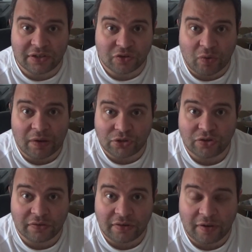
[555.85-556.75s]
That's why I'm
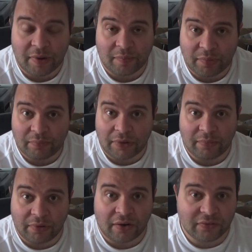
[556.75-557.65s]
shorting them up.
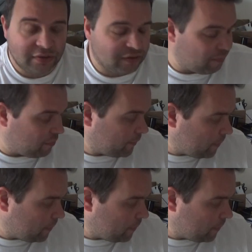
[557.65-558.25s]
I'm grounding them.